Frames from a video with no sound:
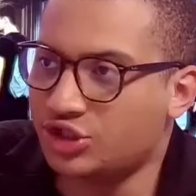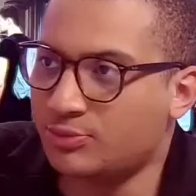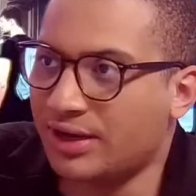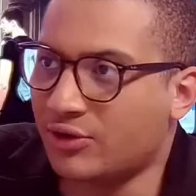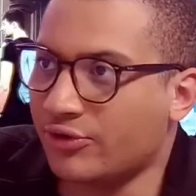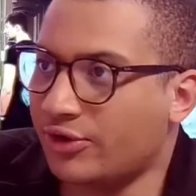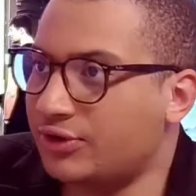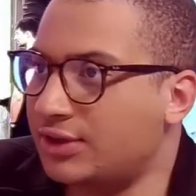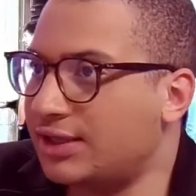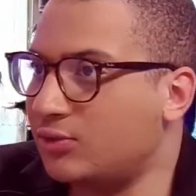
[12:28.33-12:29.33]
background
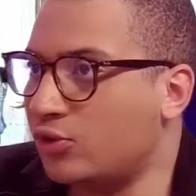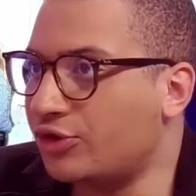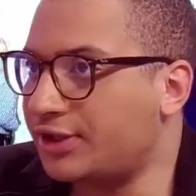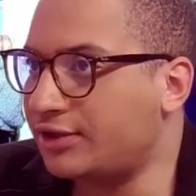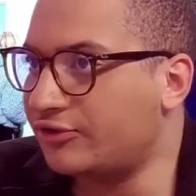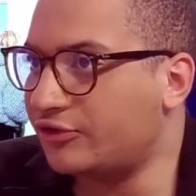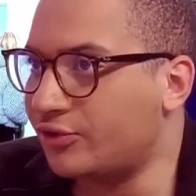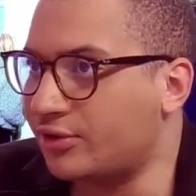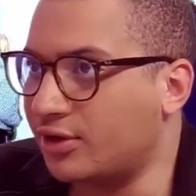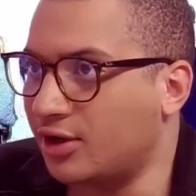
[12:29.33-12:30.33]
and then working
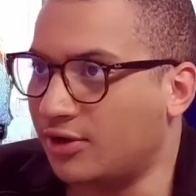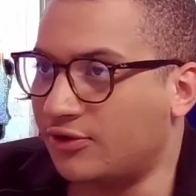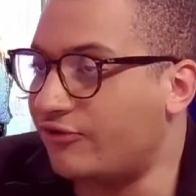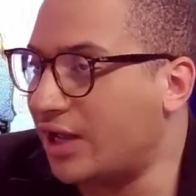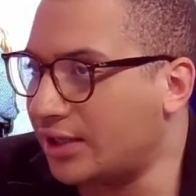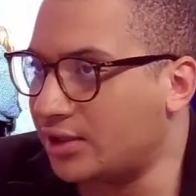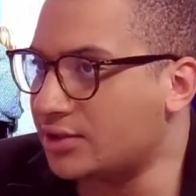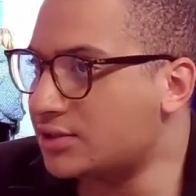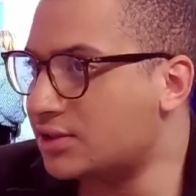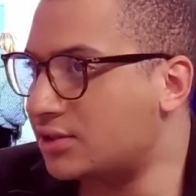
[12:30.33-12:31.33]
for the finance and